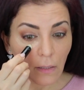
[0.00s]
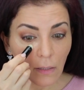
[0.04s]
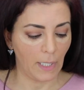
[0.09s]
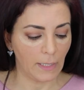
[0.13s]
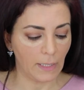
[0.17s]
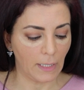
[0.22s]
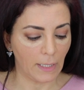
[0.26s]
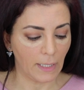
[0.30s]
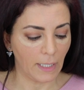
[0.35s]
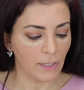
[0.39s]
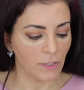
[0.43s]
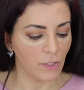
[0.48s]

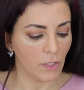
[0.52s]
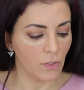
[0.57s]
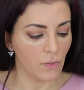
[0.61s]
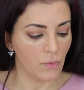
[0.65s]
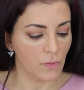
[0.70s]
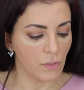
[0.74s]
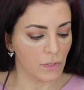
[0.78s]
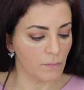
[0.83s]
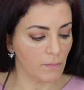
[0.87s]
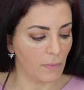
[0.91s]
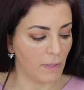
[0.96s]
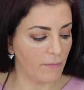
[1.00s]
And I like to
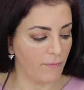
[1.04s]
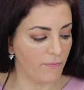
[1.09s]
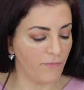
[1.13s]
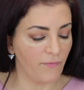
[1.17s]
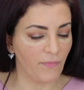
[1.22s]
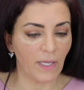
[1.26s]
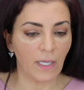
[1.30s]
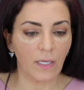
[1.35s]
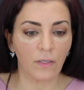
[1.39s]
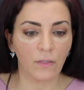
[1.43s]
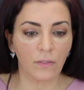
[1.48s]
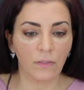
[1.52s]
use my
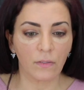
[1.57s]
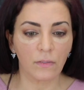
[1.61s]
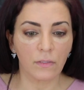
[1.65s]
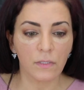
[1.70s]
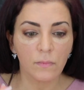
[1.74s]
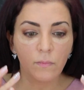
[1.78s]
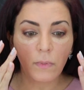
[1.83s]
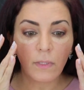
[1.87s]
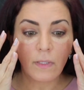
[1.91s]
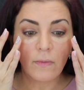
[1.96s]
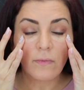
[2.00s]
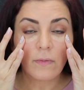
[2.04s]

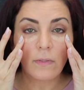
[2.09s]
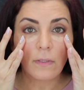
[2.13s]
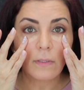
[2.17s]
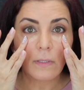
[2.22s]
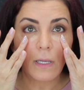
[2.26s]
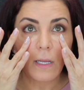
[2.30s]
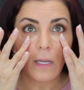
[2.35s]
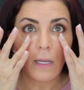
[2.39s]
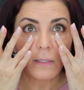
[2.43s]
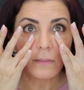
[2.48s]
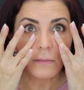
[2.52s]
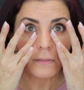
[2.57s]
fingers, believe it or
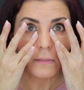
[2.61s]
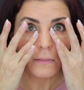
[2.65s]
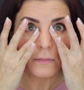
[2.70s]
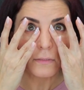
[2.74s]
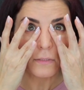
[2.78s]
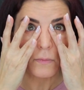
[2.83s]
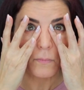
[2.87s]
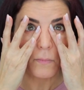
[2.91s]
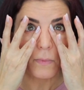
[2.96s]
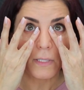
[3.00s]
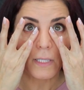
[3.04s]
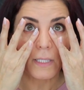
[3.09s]
not,
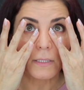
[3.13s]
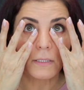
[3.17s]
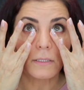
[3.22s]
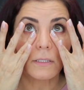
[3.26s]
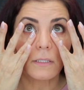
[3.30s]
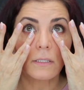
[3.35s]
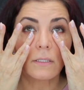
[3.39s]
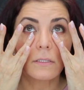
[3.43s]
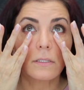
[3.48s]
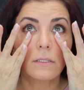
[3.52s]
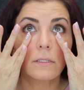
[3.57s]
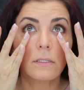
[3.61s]
to blend
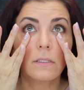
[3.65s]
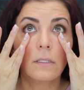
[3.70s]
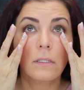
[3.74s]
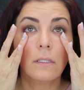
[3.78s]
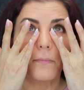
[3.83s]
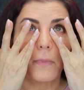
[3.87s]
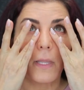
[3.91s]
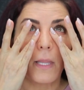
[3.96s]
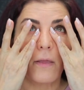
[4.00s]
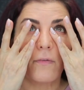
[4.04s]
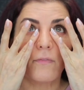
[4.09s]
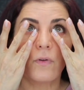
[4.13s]
this.
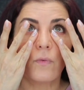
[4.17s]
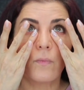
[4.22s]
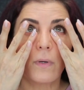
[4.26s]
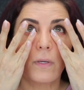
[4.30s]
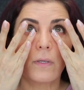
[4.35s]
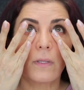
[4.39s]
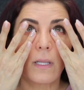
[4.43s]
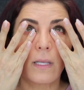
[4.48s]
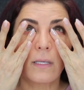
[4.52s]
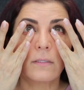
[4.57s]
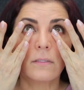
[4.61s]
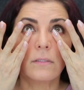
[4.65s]

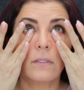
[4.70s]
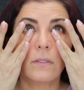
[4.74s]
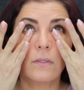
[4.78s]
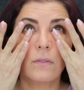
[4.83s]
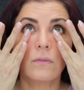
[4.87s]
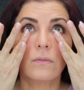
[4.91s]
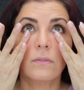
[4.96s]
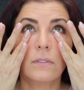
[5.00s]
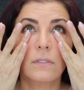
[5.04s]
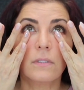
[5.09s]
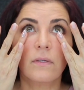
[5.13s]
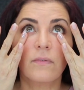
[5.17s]
Everyone likes to
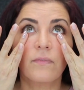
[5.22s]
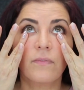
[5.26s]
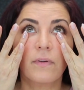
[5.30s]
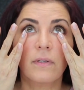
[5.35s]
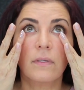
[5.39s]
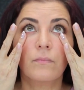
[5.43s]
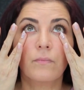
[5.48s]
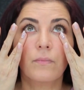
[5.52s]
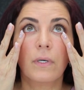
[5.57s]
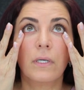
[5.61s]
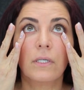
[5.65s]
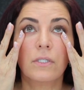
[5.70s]
use
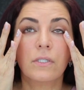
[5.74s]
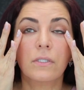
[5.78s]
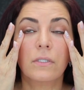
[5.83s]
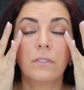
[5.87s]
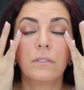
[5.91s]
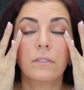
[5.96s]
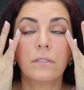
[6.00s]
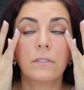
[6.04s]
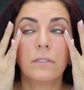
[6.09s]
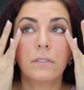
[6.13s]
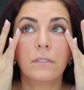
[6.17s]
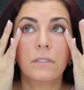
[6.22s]
different
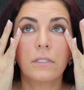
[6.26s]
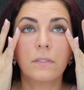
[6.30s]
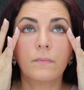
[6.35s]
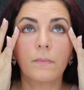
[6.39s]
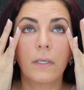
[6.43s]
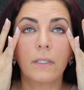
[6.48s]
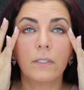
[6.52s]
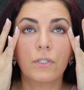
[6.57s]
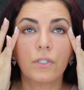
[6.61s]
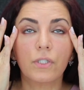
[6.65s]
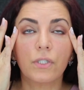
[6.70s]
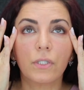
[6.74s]
brushes and
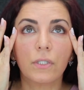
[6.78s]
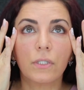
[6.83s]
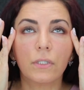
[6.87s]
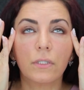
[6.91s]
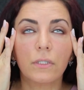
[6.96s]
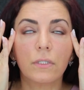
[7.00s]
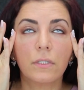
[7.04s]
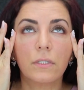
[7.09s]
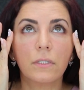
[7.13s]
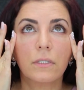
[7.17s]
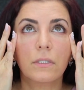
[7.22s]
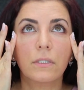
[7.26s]

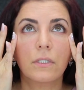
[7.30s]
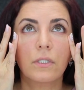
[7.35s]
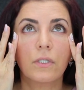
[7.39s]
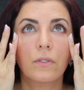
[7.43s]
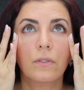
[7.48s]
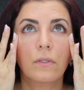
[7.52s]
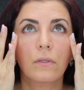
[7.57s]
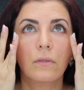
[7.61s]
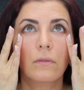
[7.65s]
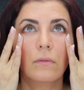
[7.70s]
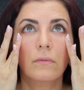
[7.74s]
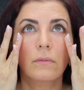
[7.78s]
sponges, and you
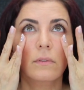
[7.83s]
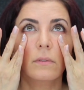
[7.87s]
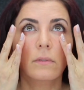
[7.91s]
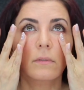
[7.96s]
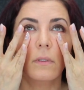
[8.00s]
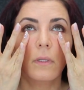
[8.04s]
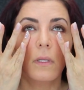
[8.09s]
know,